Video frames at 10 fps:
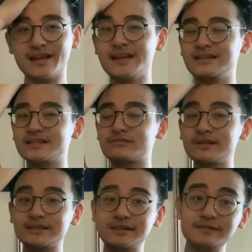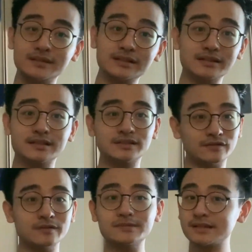And his creativity in his
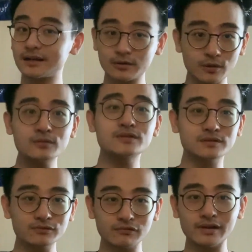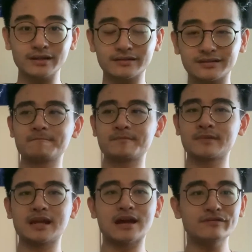films are also great.
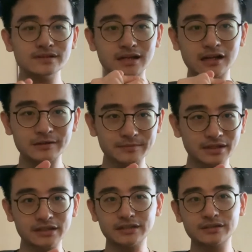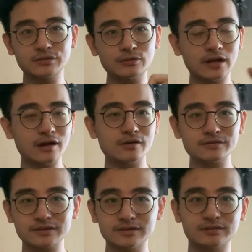Every time I go out,
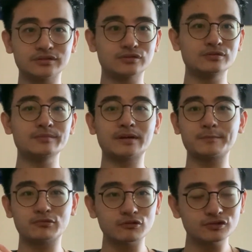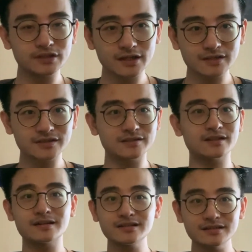you know, doing my projects,
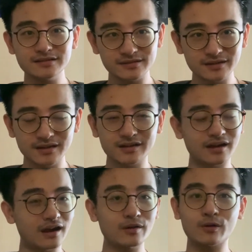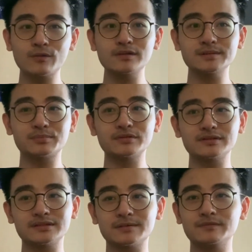studies, I always put
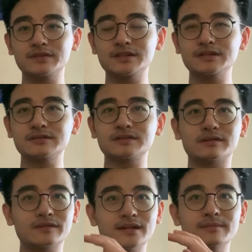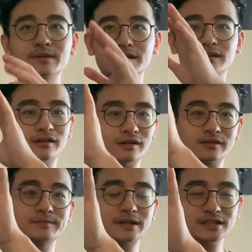some videos of him
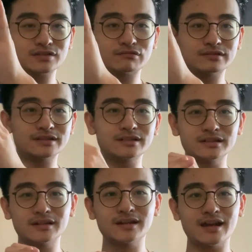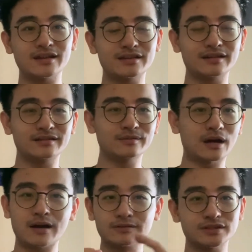on my screen, and then
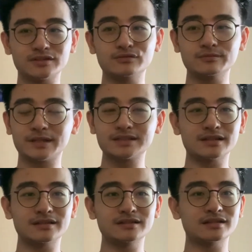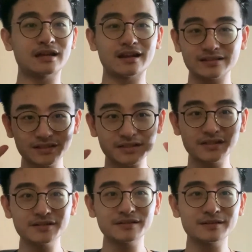I'll just do my studies and I just
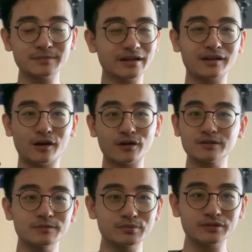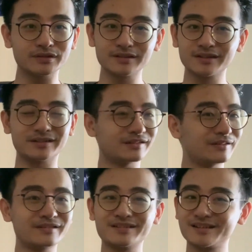hear him like an audiobook, you
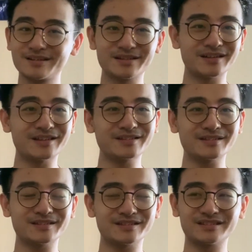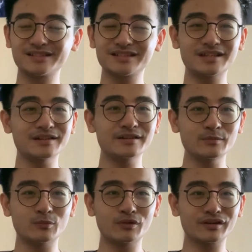know, and just hear
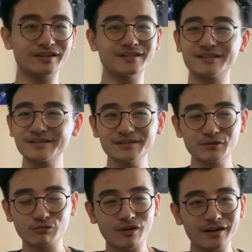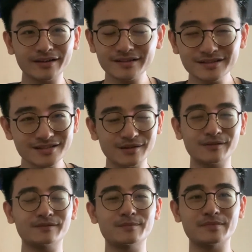him work, hear the grinds
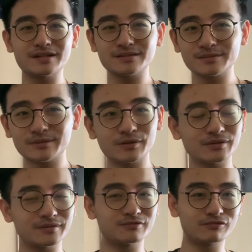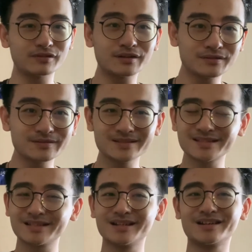of the metal or the
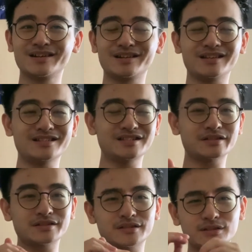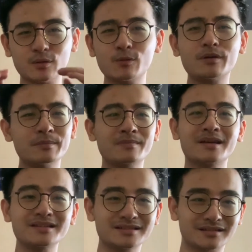drills. It's just so
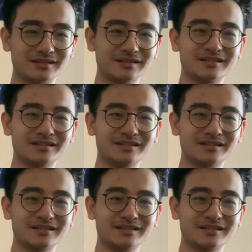amazing.